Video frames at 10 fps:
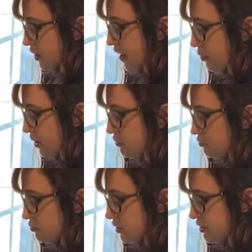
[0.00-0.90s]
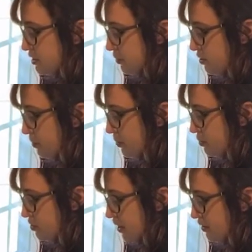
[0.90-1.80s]
Now I can really smell the
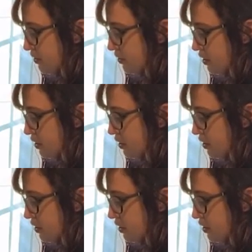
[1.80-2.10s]
peppers now that